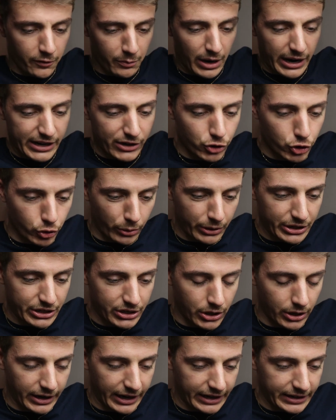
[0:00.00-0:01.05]
of my joints
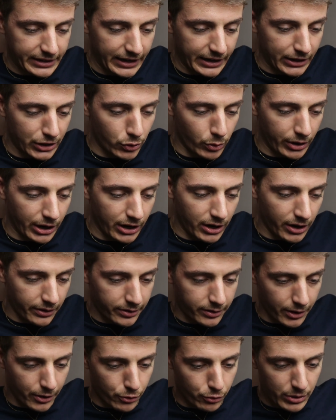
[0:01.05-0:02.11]
connecting to one
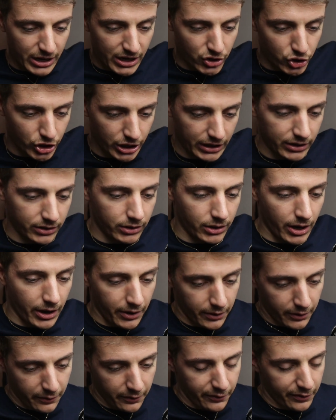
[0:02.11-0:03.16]
another reaching
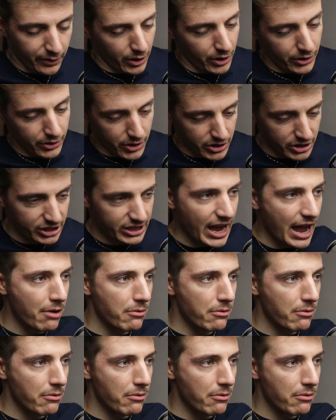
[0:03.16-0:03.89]
the furthest